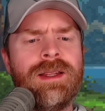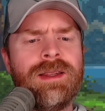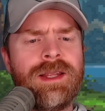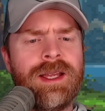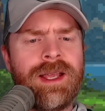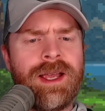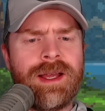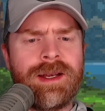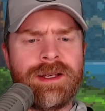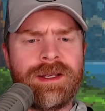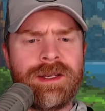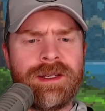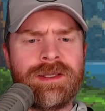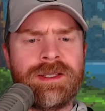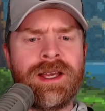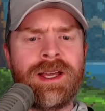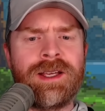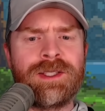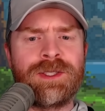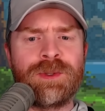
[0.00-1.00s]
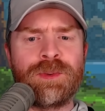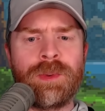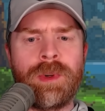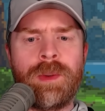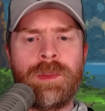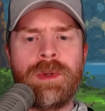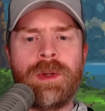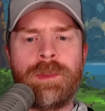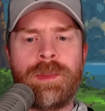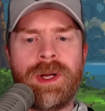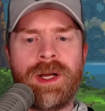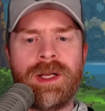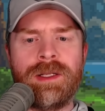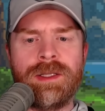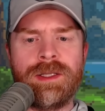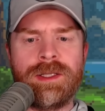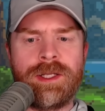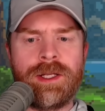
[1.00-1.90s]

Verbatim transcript: They added a test rumble button